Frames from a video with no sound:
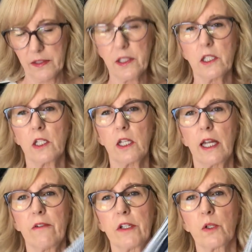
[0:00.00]
little
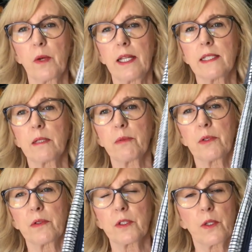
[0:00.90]
heavier weight
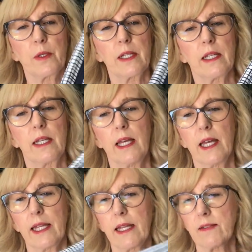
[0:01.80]
zipper, so it
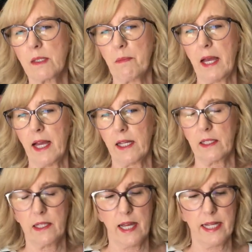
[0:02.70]
gives the bag a
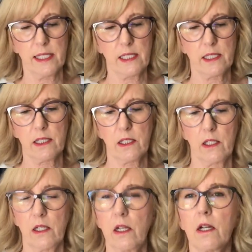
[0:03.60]
nice
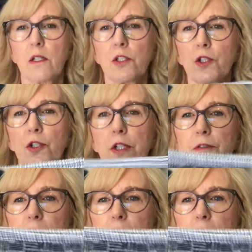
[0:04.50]
sturdy